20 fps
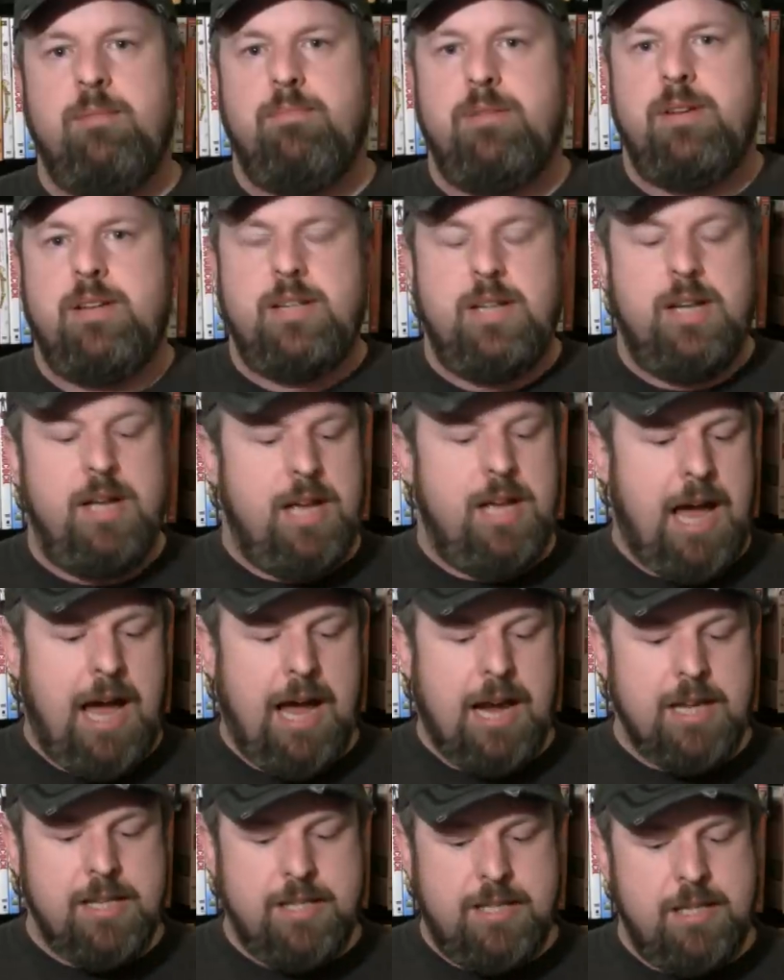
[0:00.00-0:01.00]
but
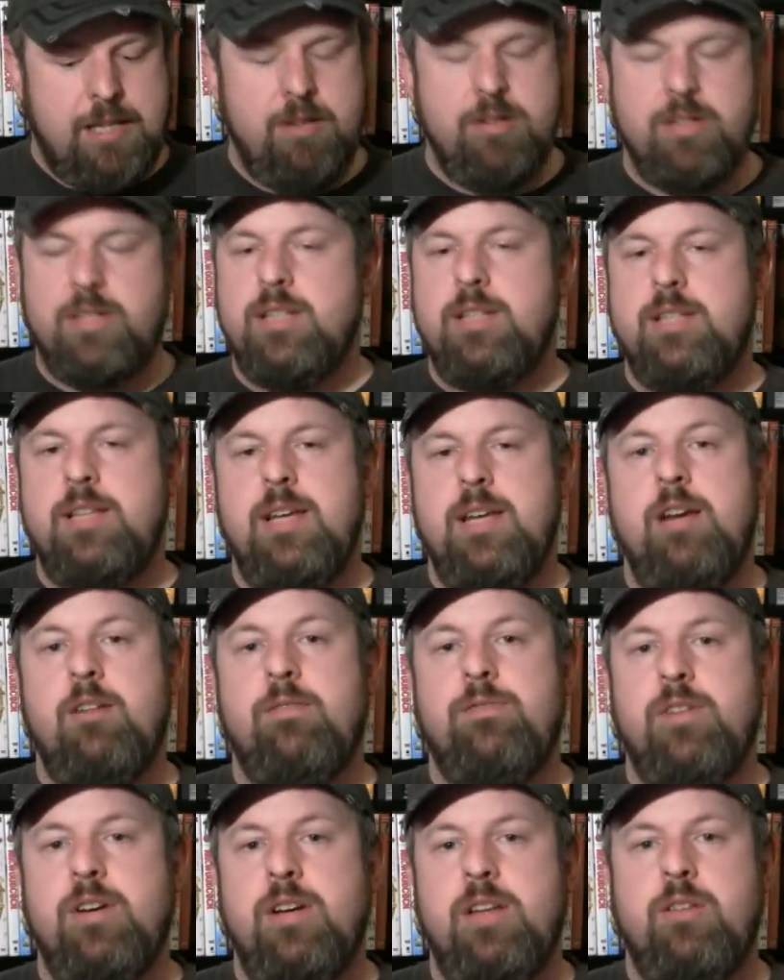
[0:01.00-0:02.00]
I could seriously sit
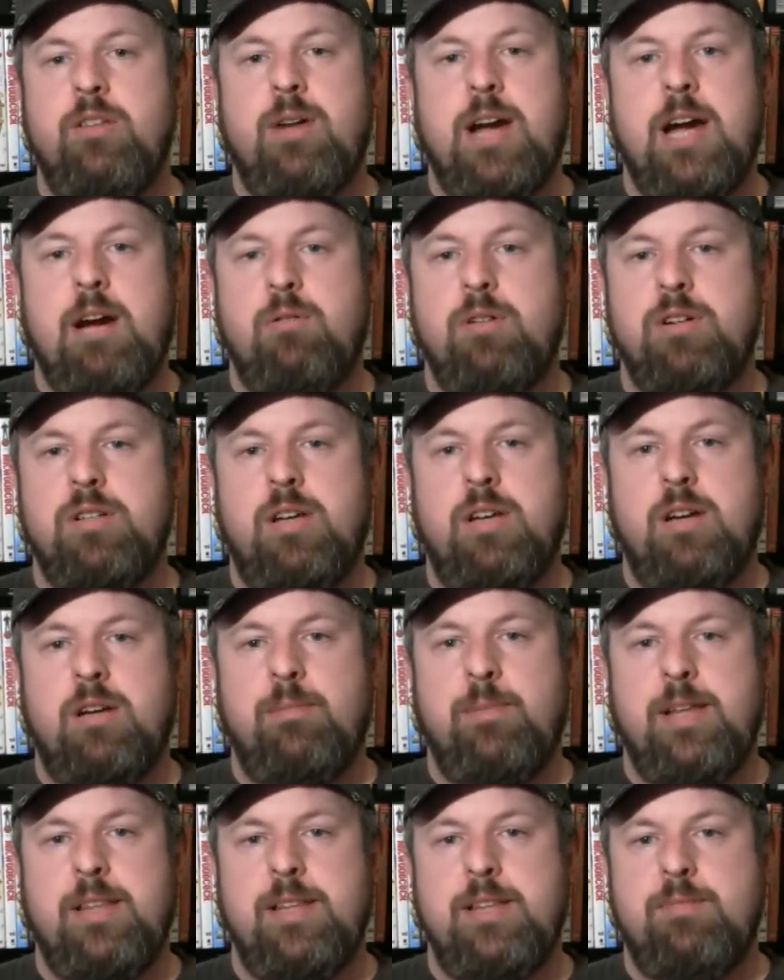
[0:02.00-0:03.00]
here for another hour and talk
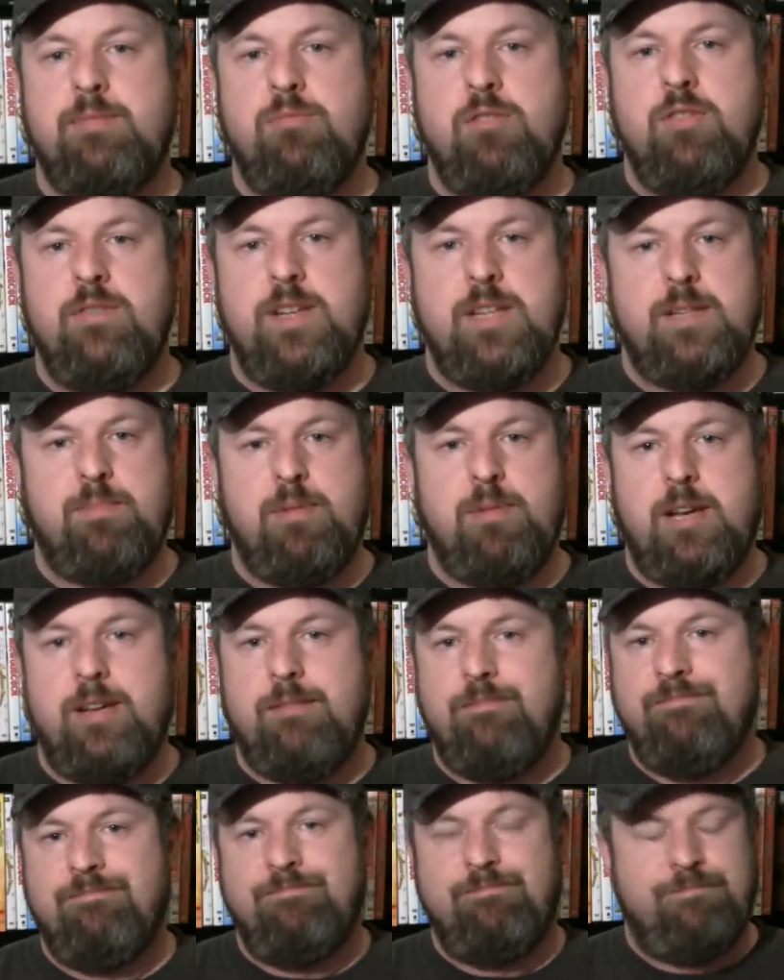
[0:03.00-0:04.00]
about these movies,
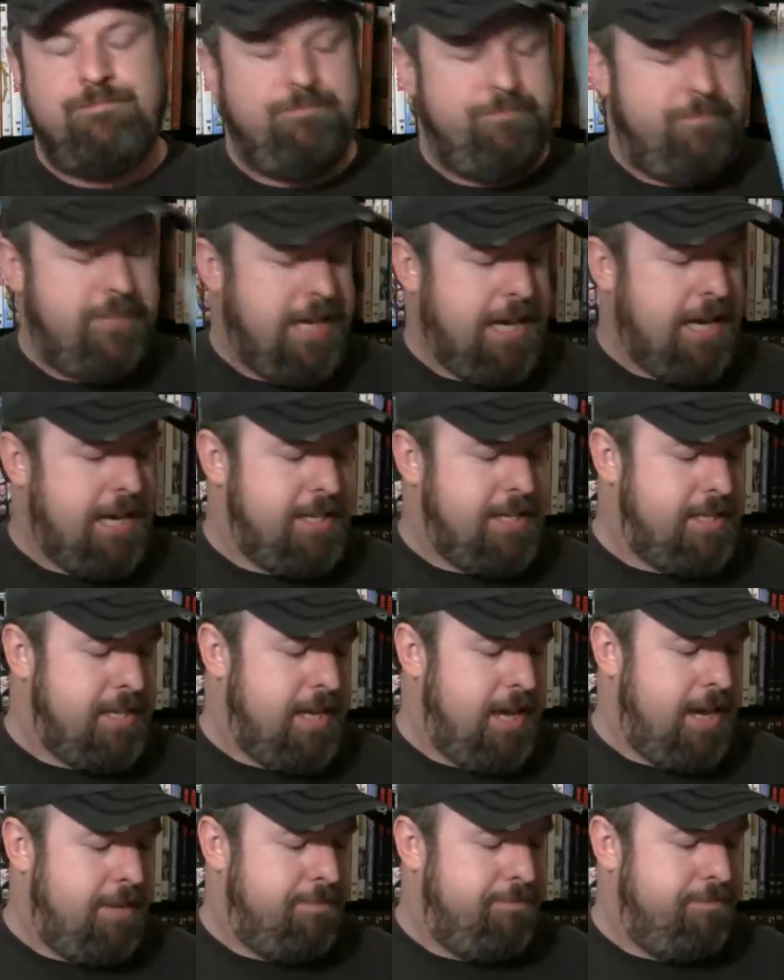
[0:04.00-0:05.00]
but I gotta
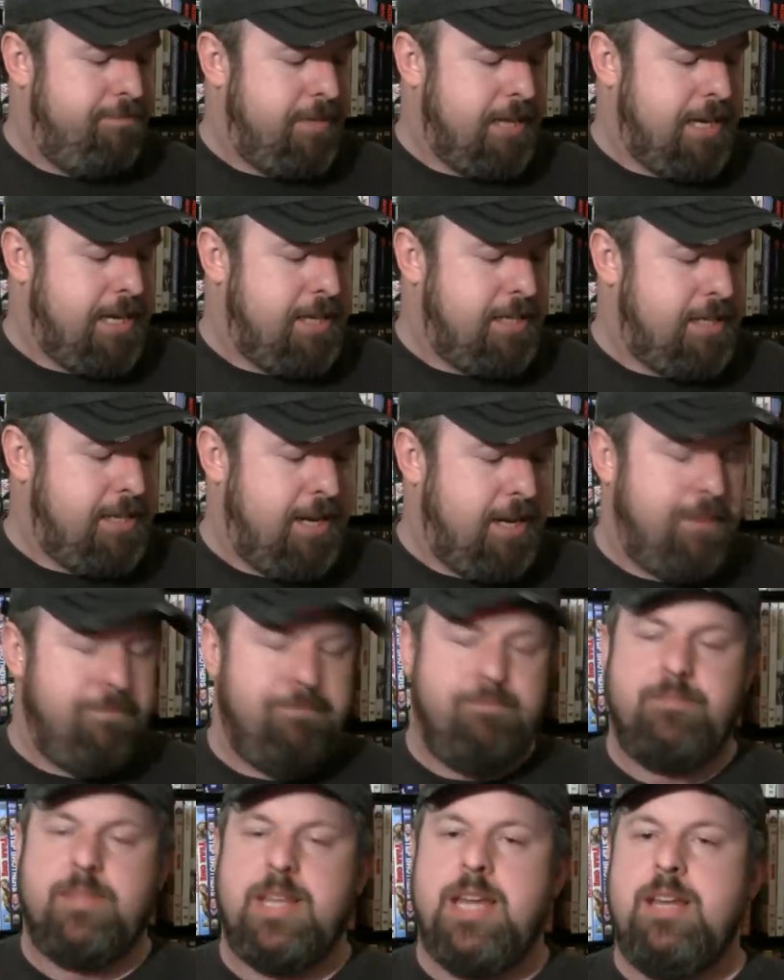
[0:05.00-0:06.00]
stop. I gotta
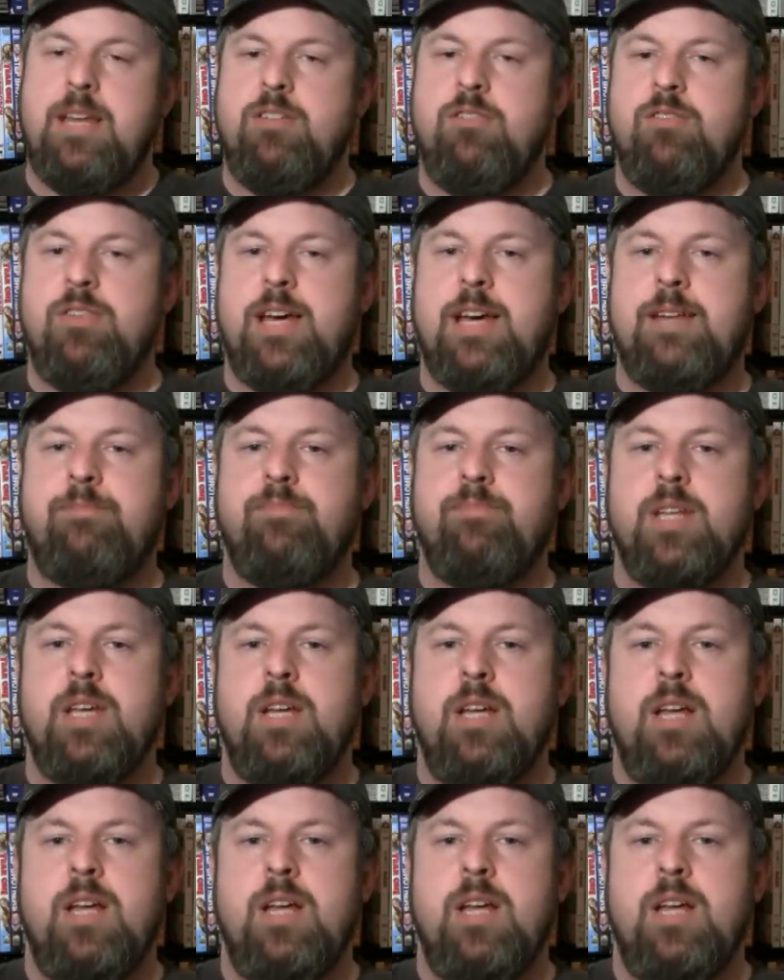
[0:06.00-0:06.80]
stop. Can't do that.